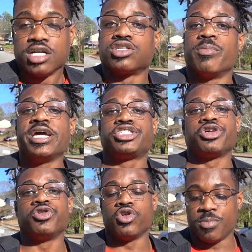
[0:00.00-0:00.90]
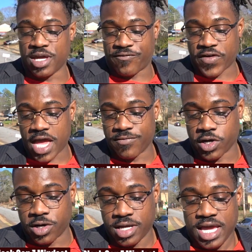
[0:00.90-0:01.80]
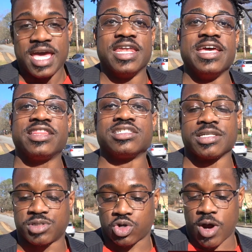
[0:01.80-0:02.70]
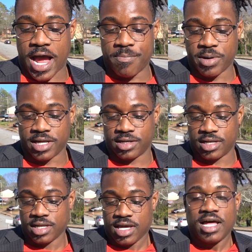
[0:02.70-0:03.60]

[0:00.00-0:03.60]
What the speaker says: So make sure you do me a favor and hit the subscribe button.